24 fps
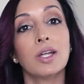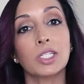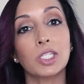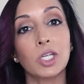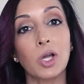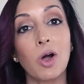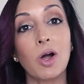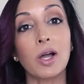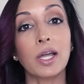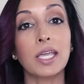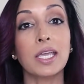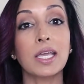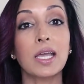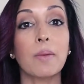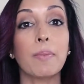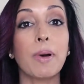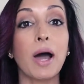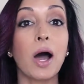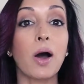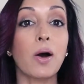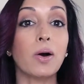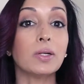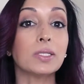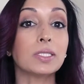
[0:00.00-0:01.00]
talking
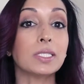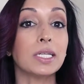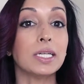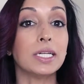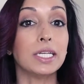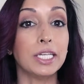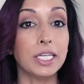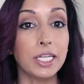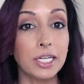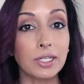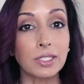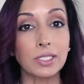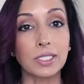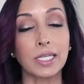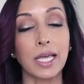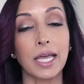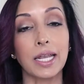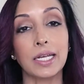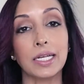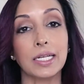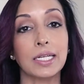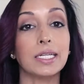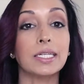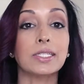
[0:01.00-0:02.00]
about
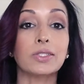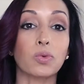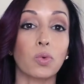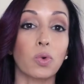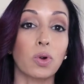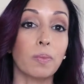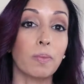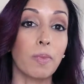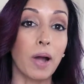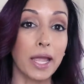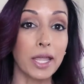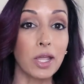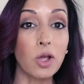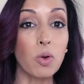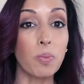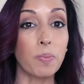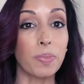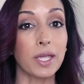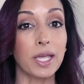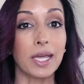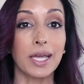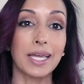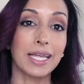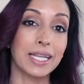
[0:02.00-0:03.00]
nearsightedness or
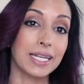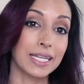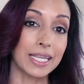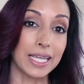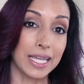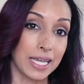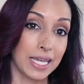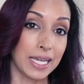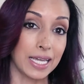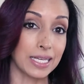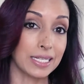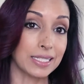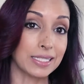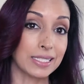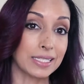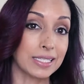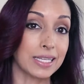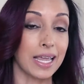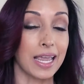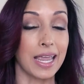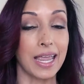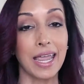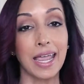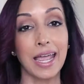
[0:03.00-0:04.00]
myopia in
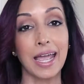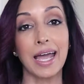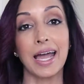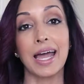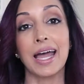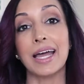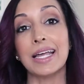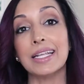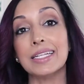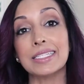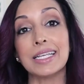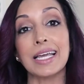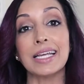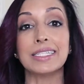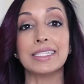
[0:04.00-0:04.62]
kids. And